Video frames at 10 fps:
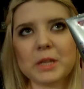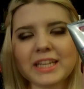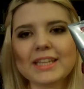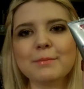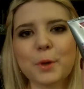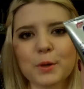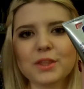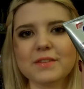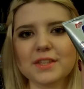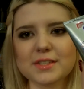I'm going to link
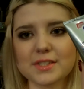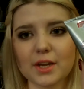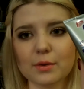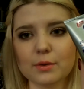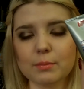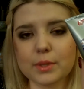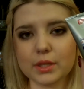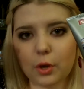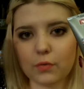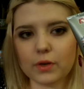both of these down
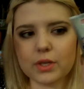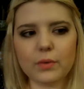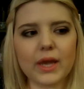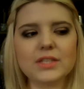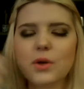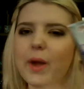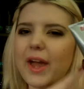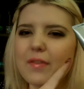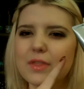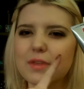below for you. I don't
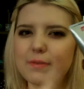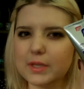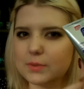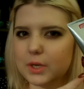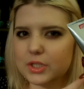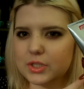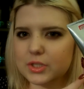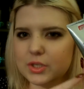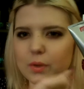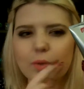have the face wash
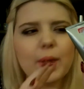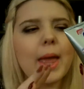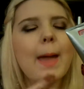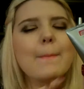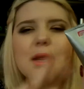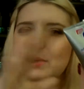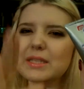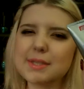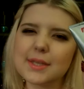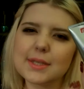to show you, but it basically